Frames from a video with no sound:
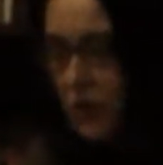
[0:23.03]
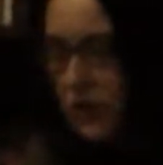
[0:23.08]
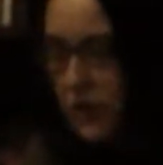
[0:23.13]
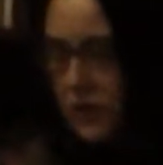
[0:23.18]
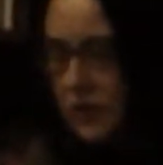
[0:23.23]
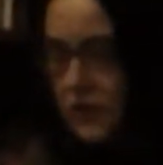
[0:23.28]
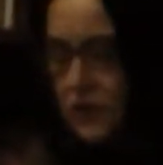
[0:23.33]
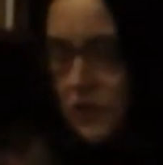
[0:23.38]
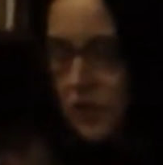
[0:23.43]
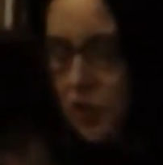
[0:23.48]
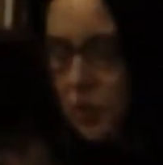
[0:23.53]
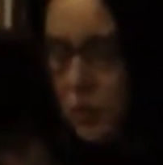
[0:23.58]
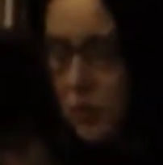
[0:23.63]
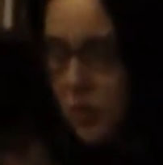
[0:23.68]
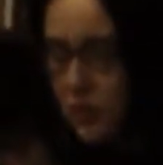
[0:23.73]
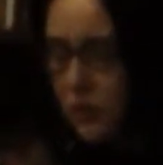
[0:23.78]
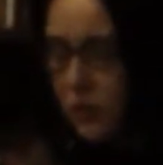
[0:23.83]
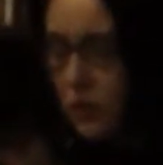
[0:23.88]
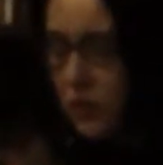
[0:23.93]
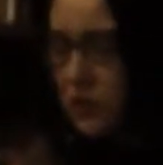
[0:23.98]
is tubar
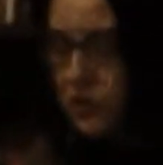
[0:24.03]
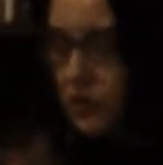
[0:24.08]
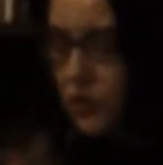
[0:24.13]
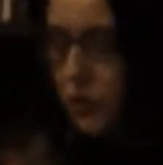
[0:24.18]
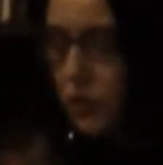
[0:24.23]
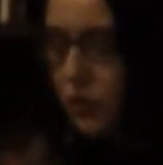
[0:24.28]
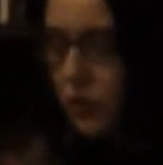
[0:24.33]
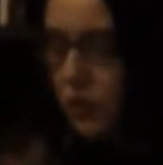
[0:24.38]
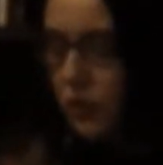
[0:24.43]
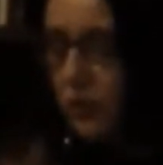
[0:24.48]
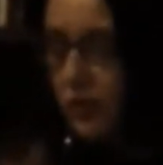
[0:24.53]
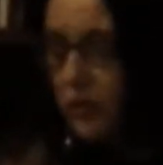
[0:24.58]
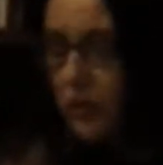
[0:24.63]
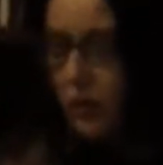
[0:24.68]
of Wiltora.